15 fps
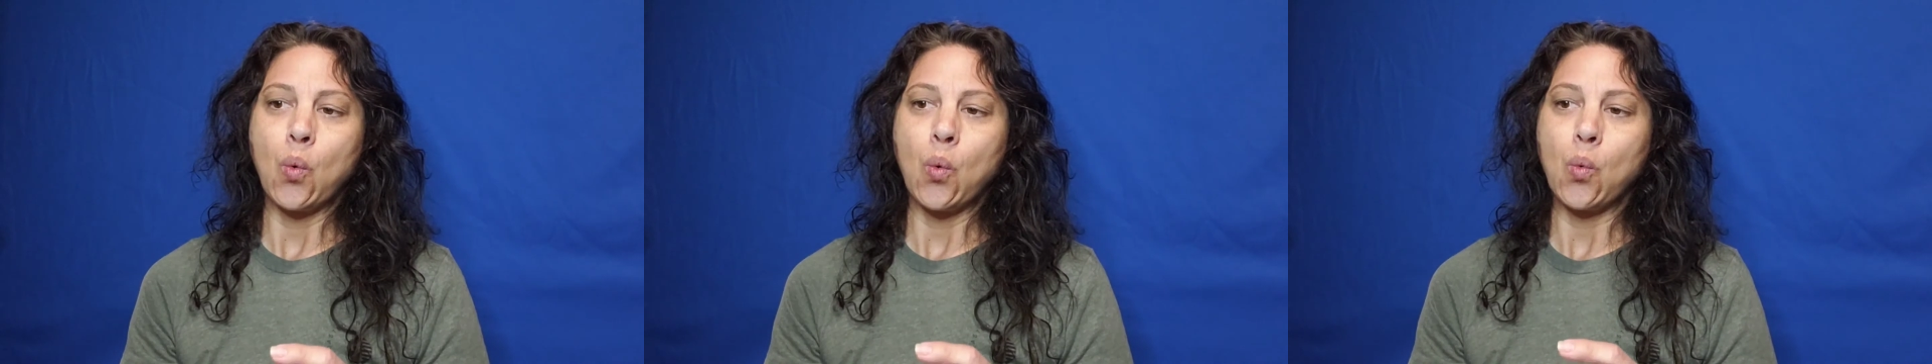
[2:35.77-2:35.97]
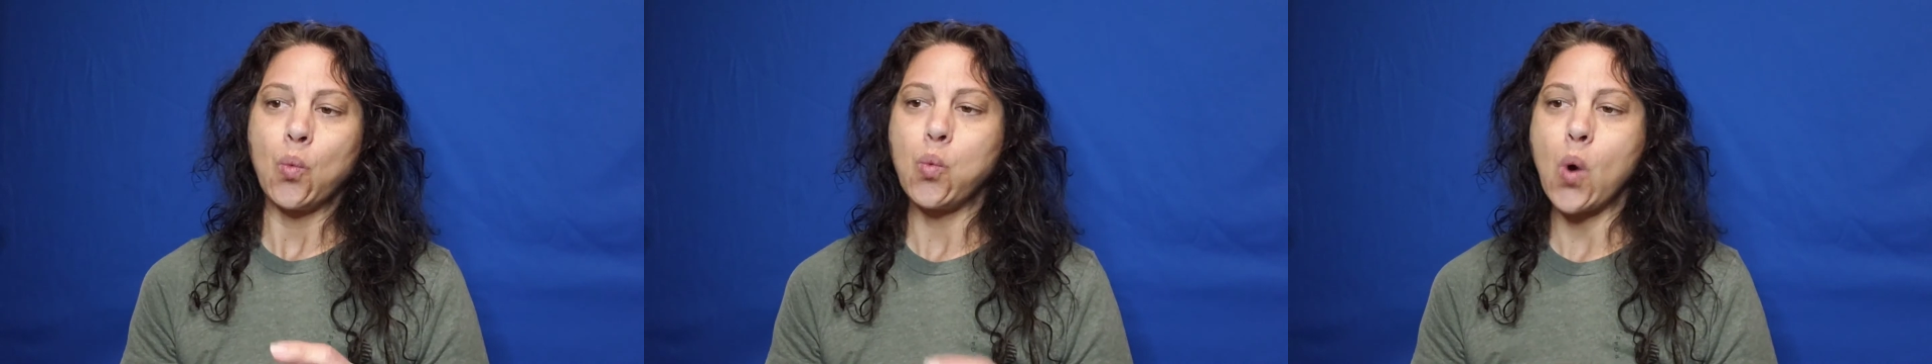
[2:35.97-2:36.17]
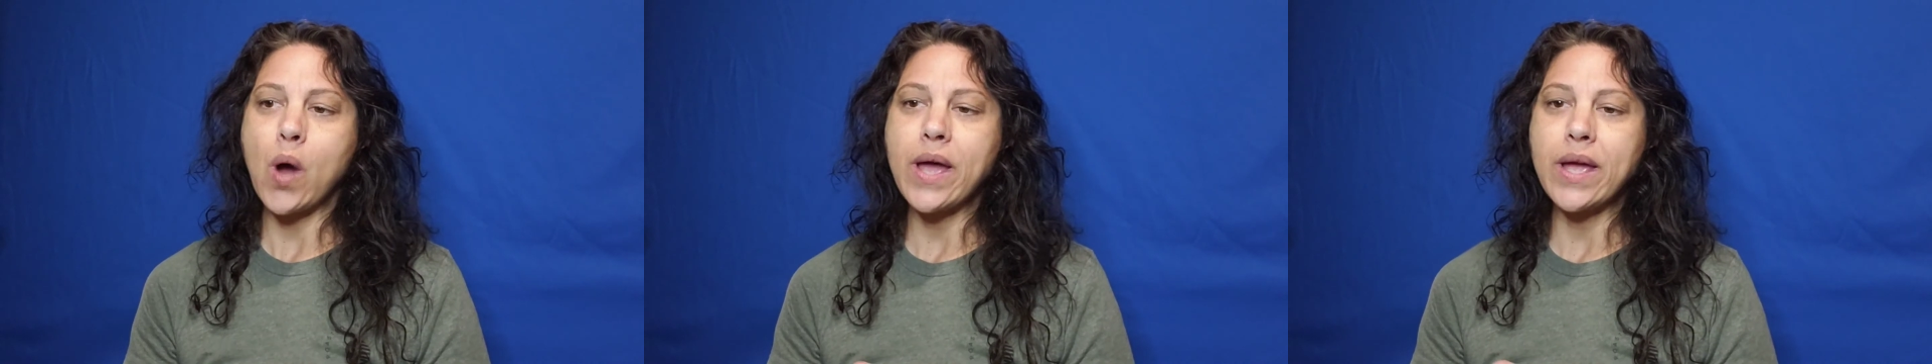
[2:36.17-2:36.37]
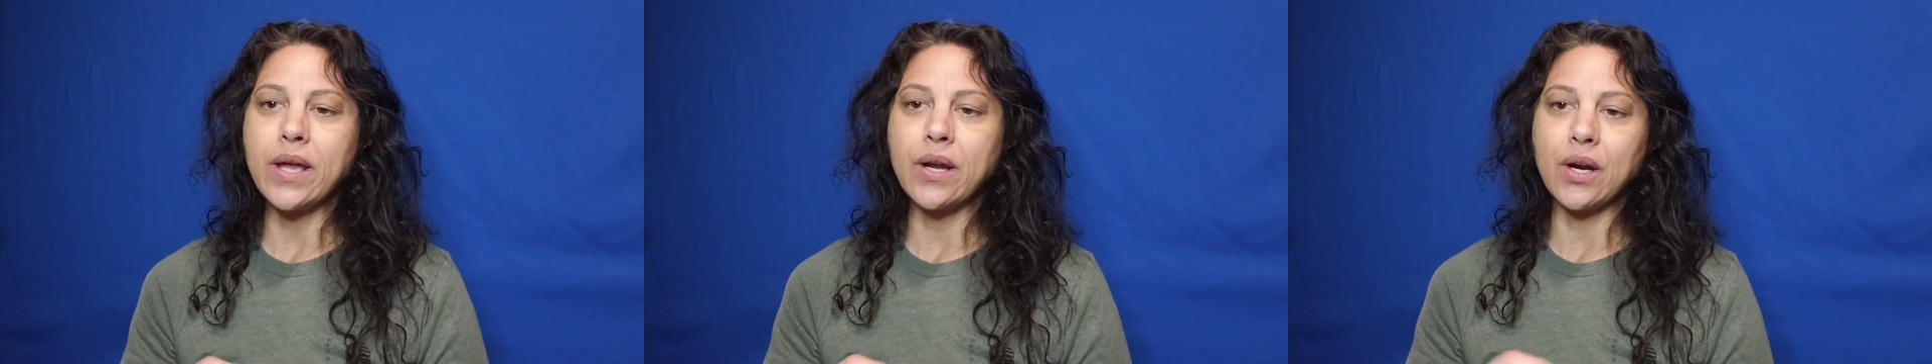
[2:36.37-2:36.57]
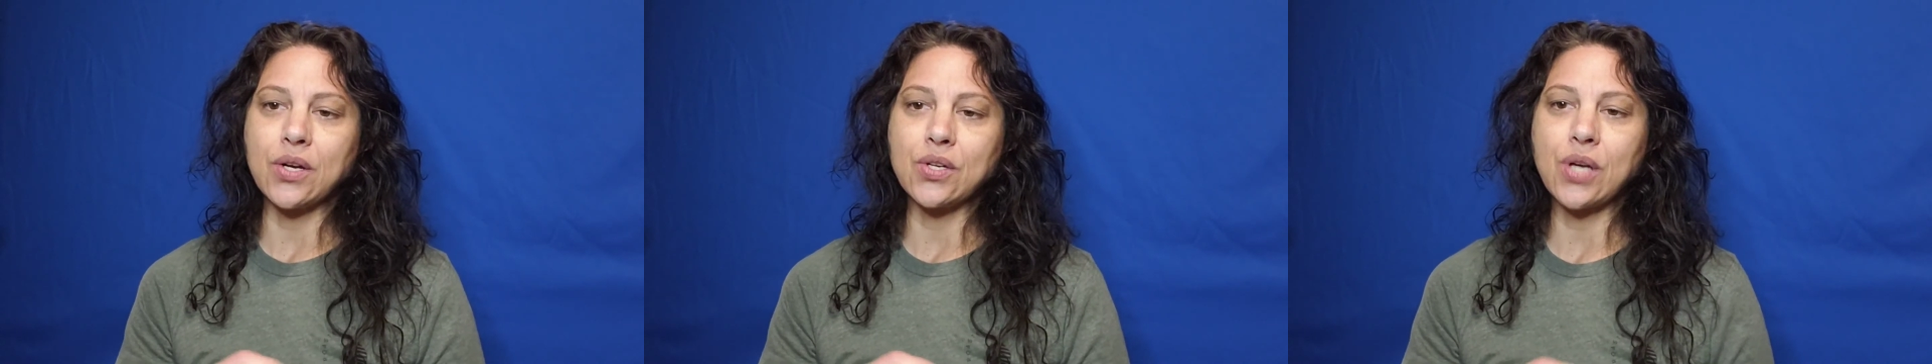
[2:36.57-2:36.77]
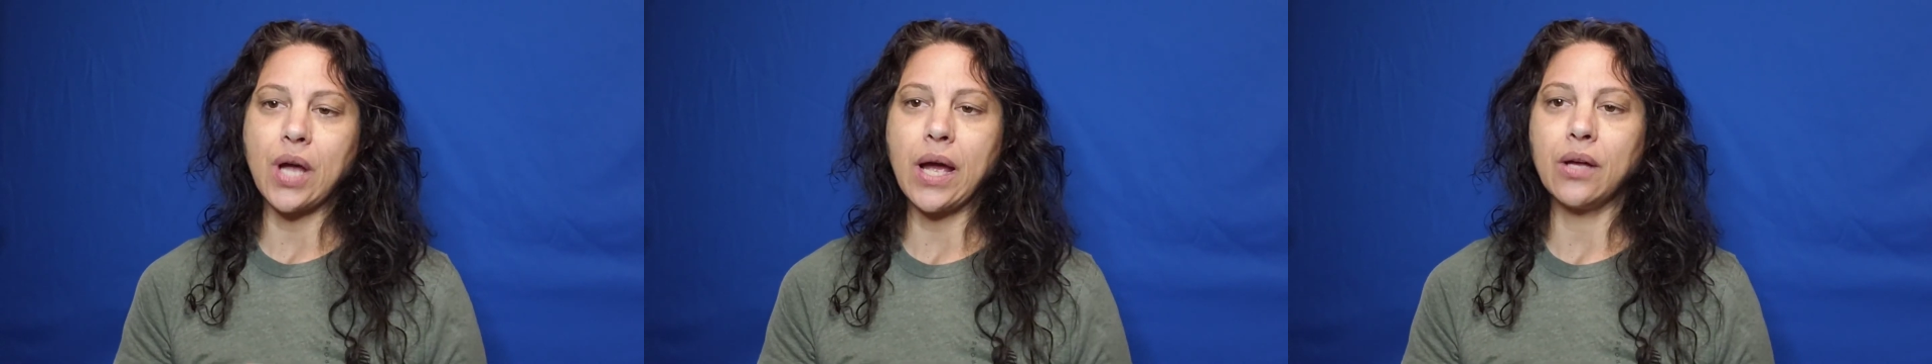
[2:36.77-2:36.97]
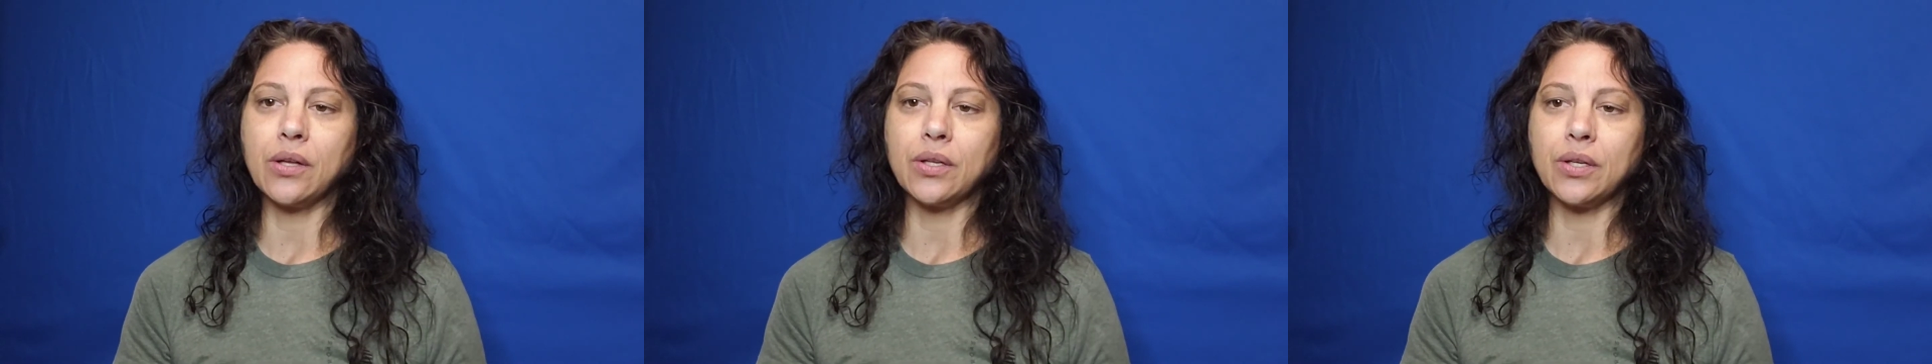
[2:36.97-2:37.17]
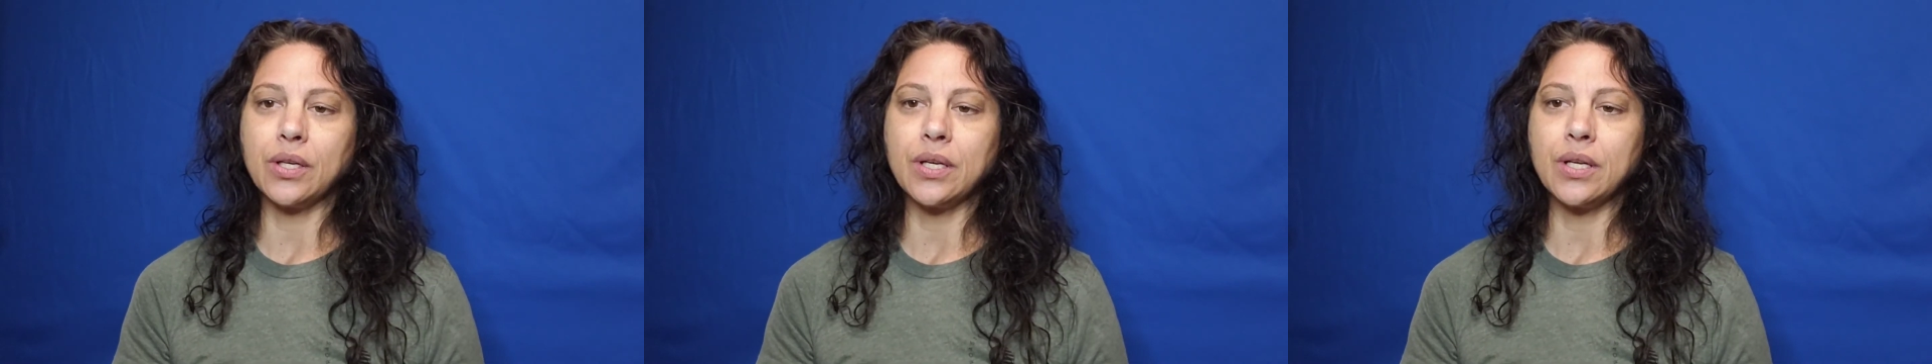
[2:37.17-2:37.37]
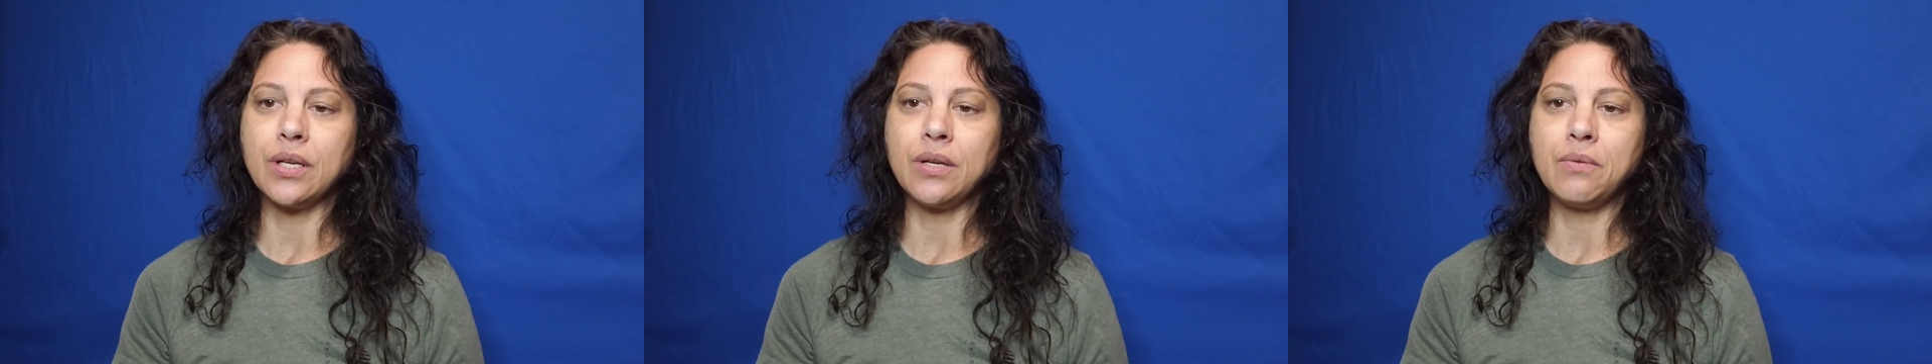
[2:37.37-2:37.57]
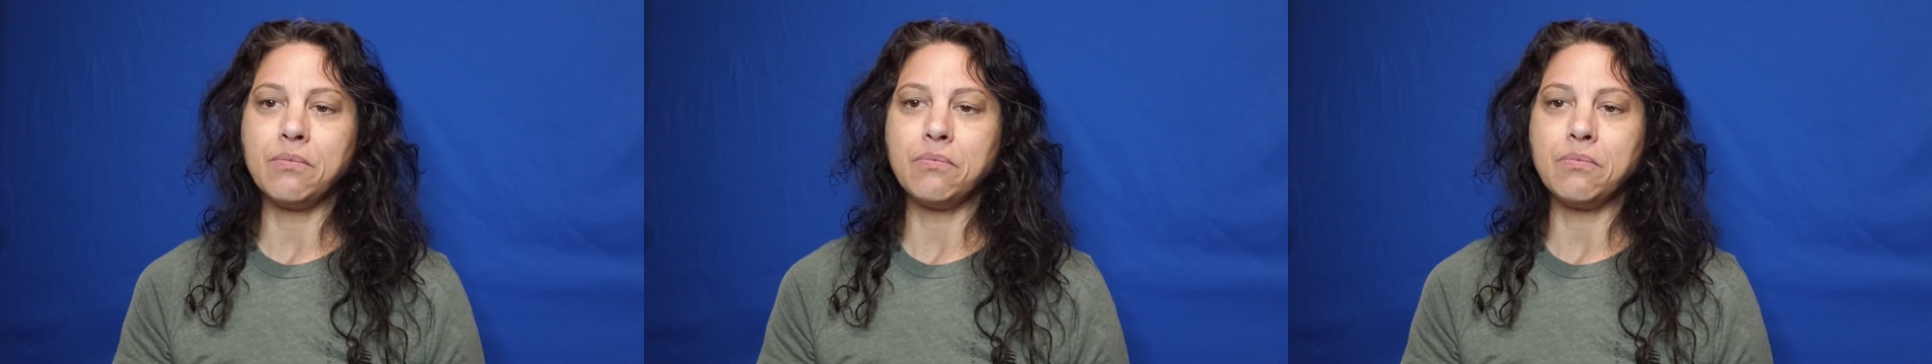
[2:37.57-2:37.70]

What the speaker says: what in our childhood